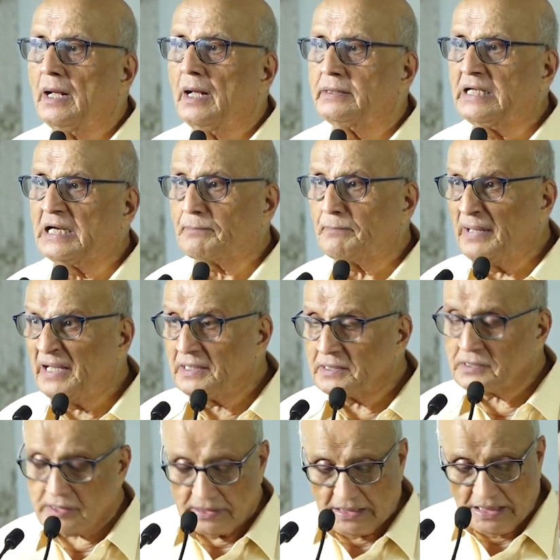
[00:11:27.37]
That
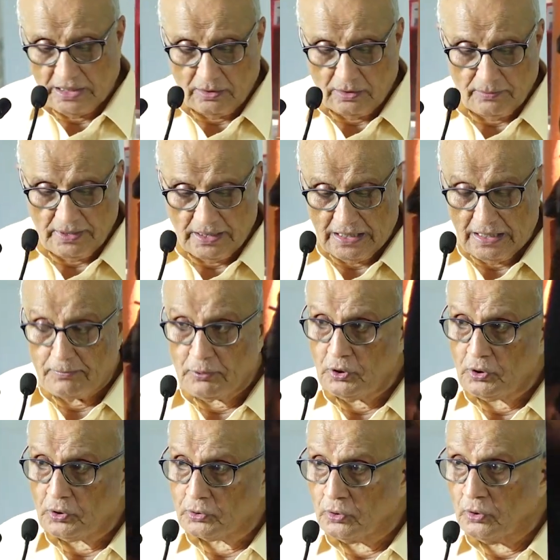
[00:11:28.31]
means they will be
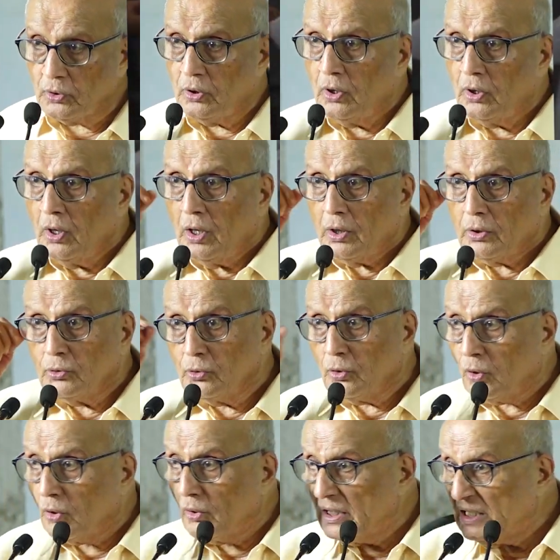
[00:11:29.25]
able to
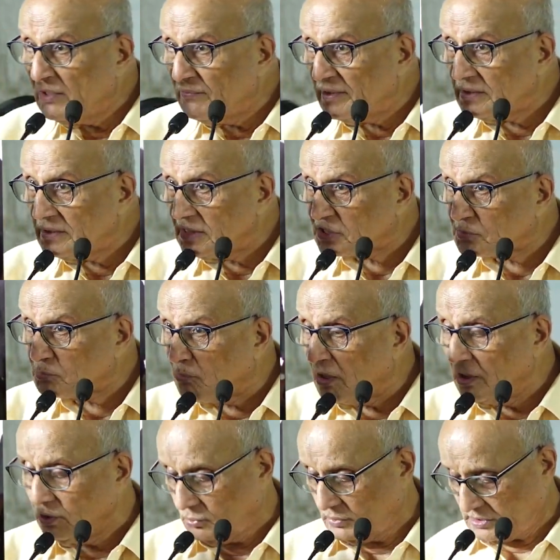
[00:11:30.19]
know even this,
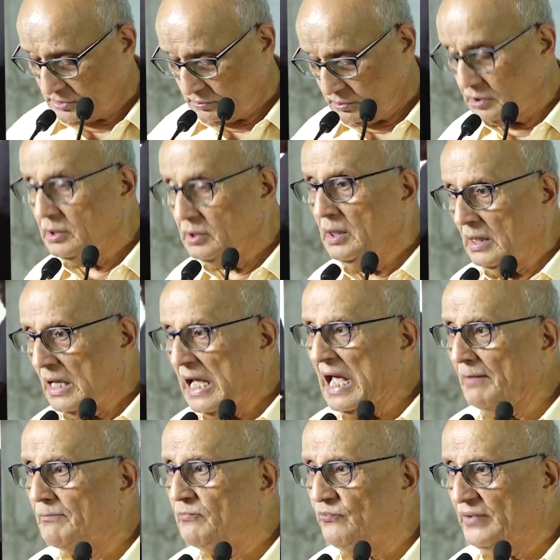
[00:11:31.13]
yours.
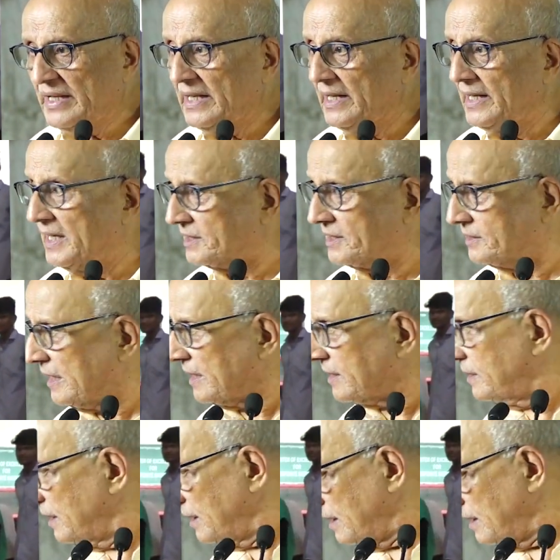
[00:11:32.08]
I'm wearing a shirt.